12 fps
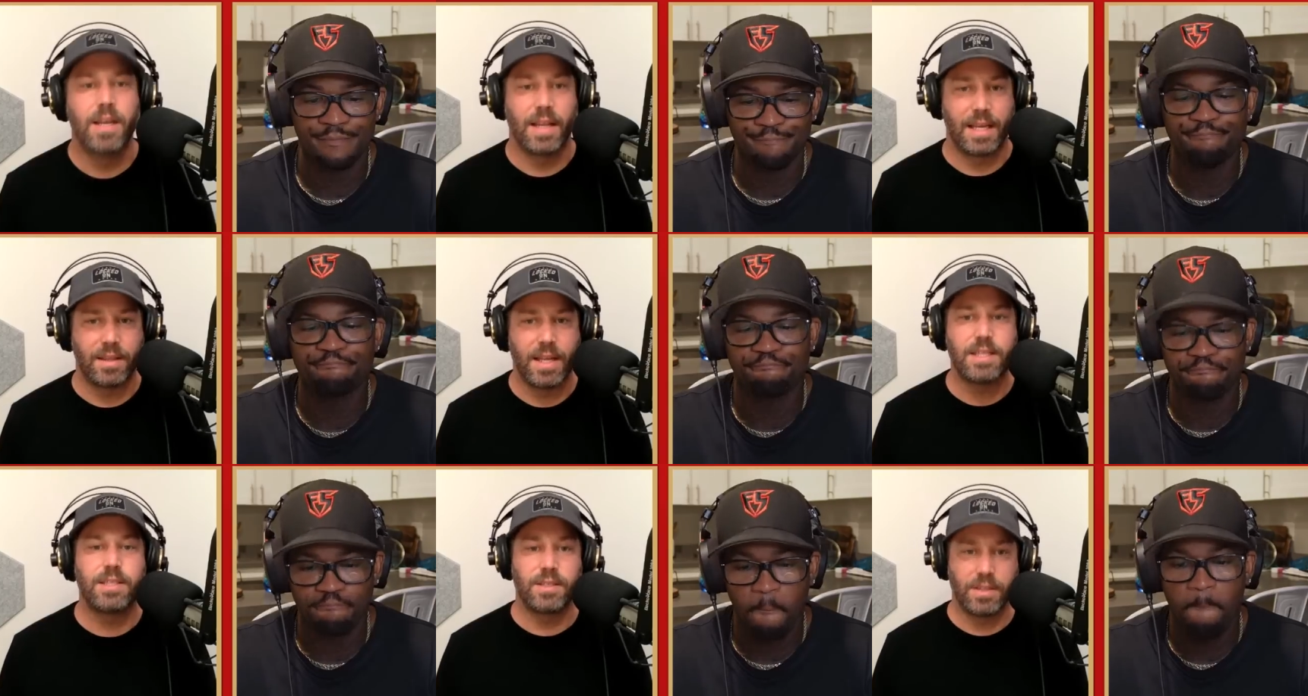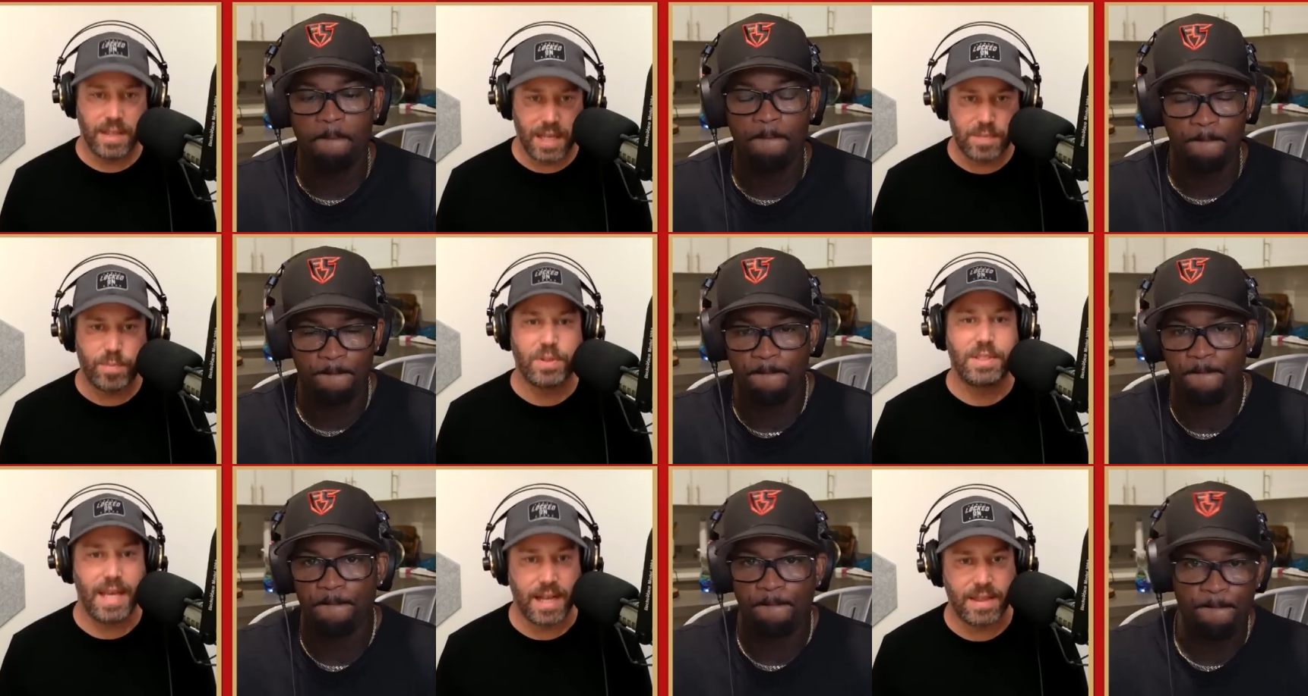Speaker 1: Like let's let's
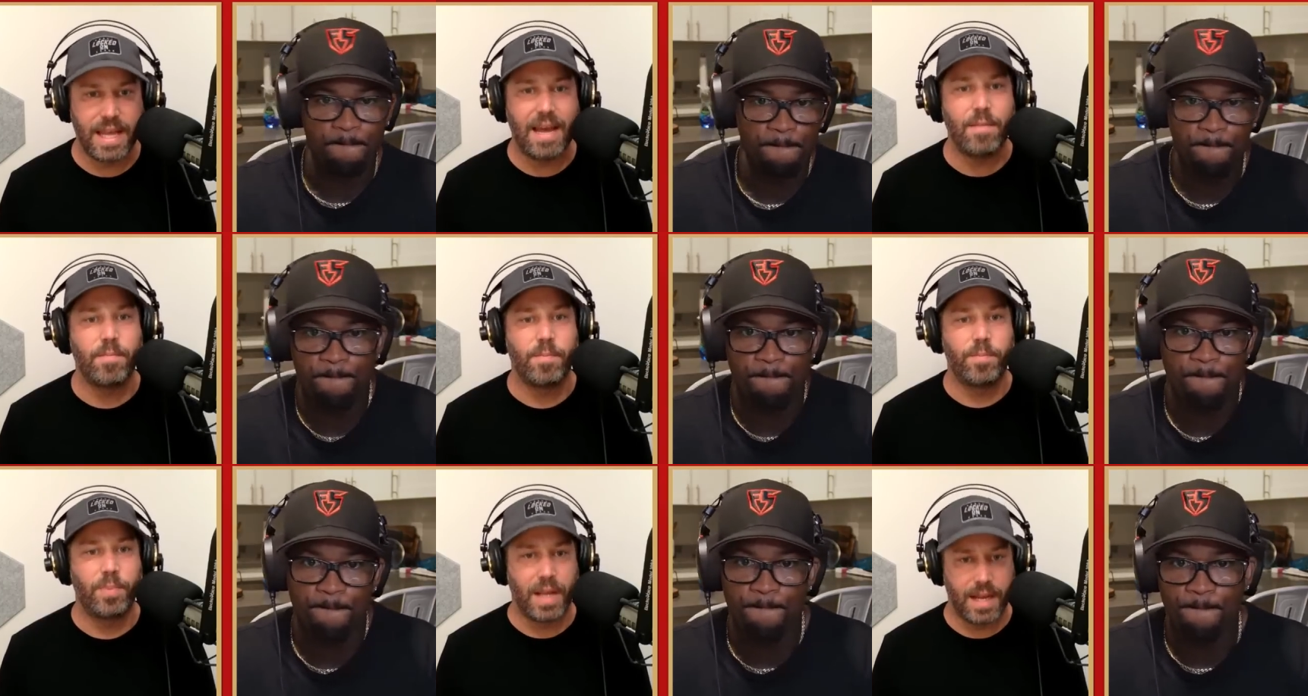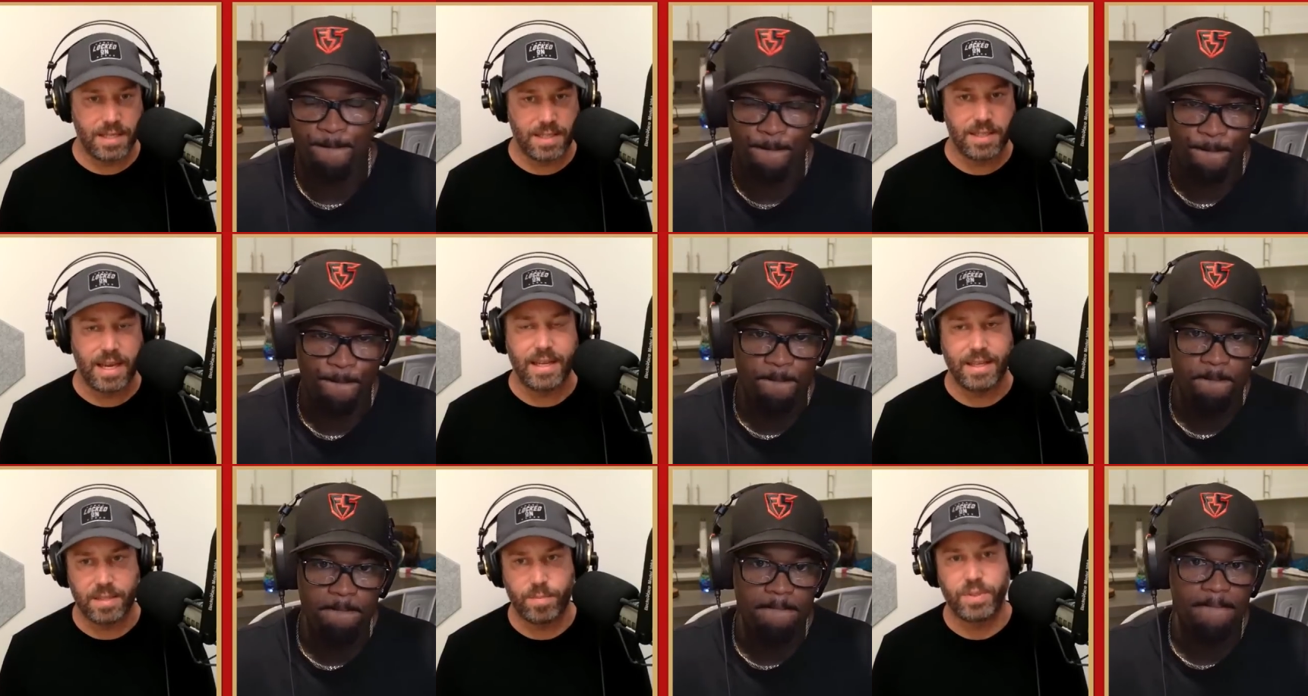protect that blind
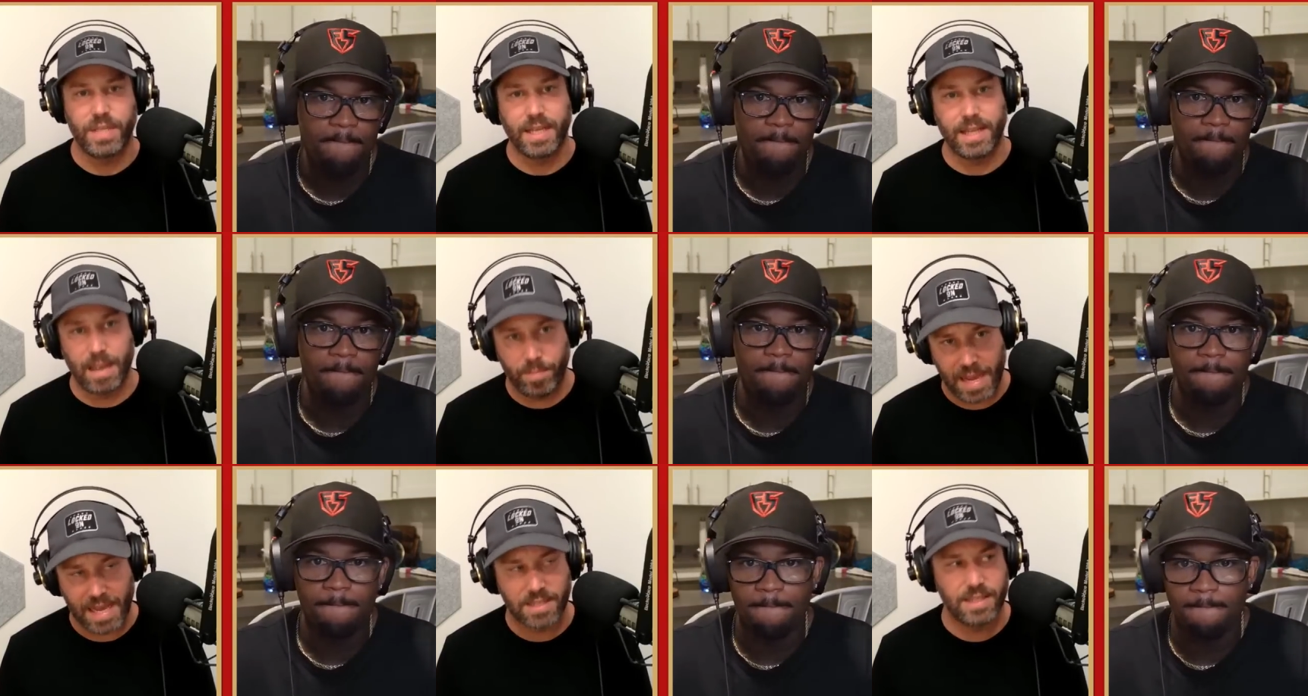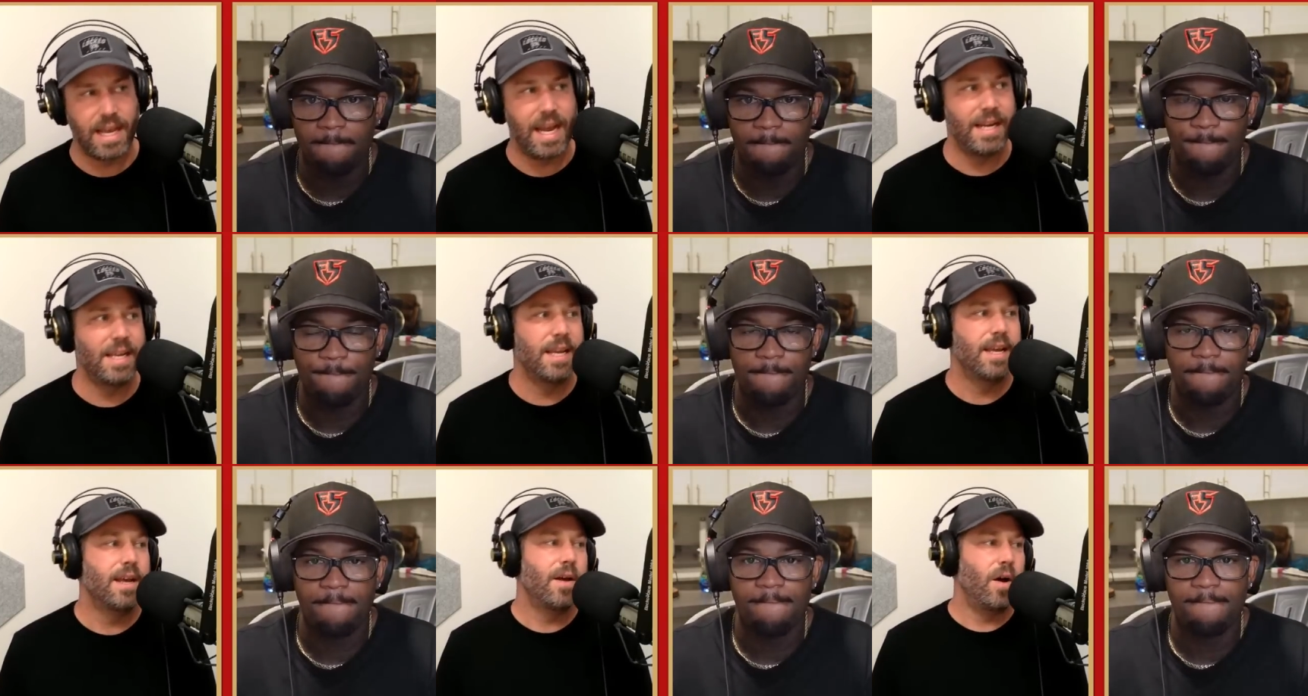side. Let's protect that backside
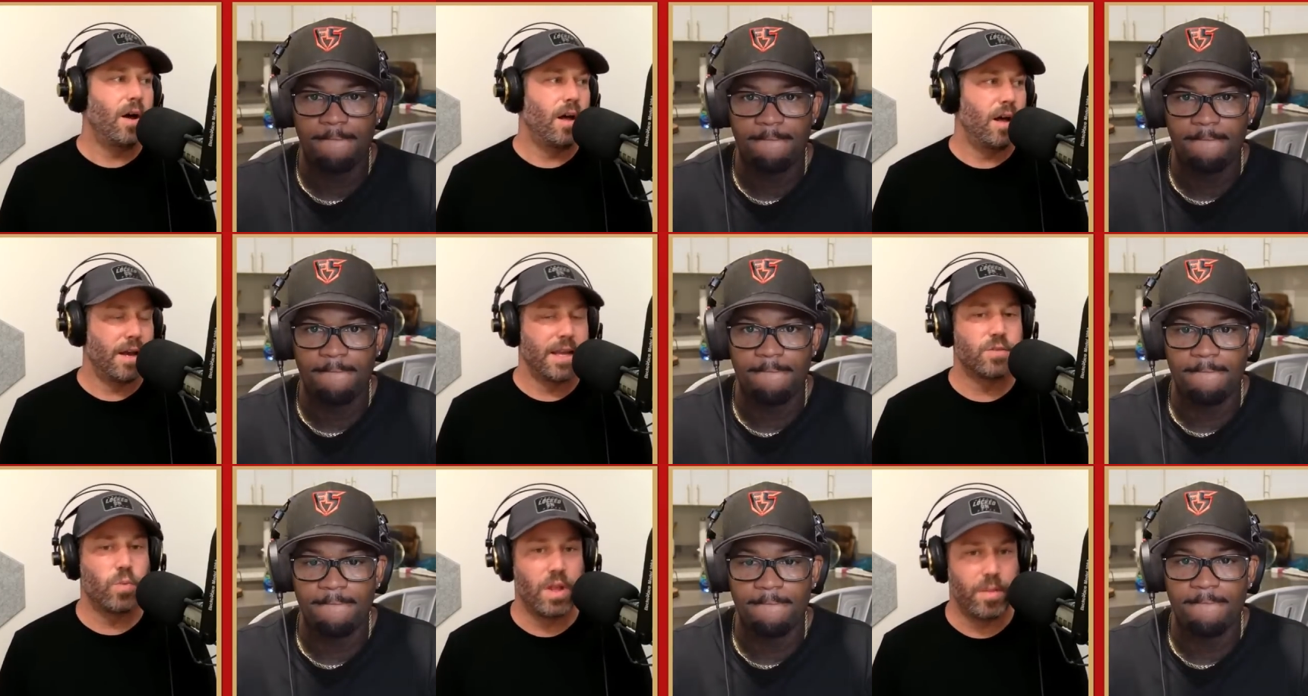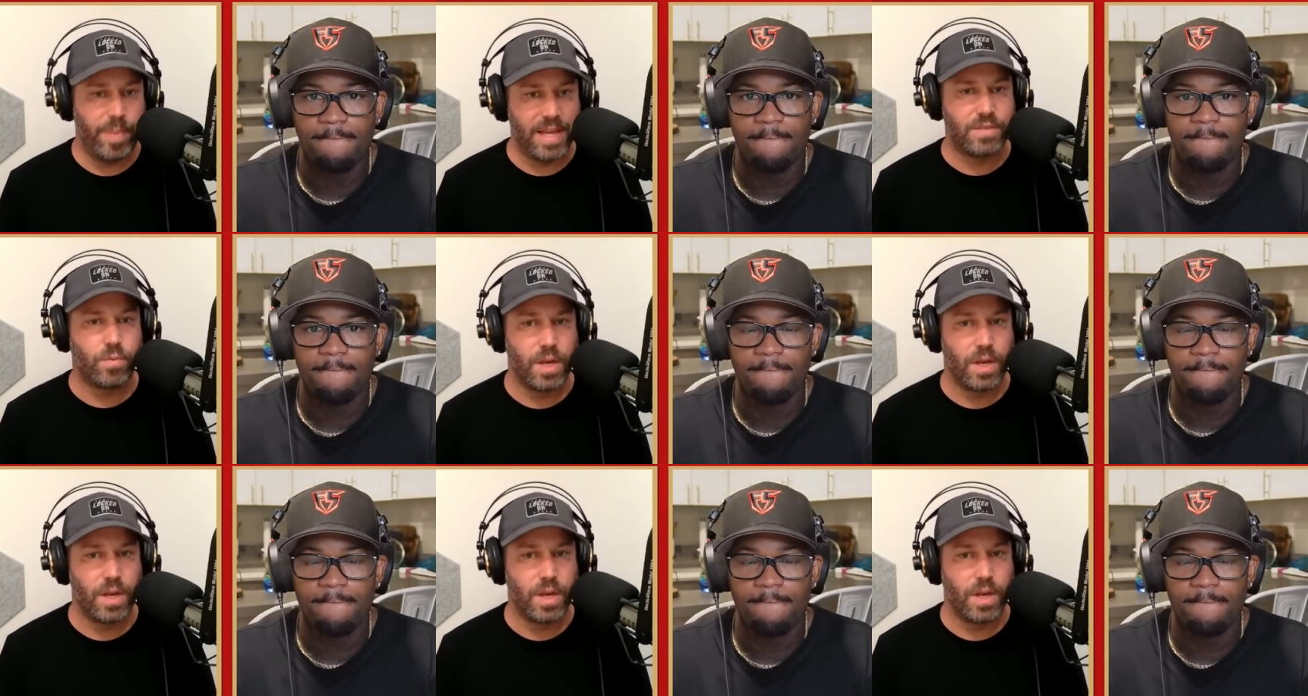uh, against one of the best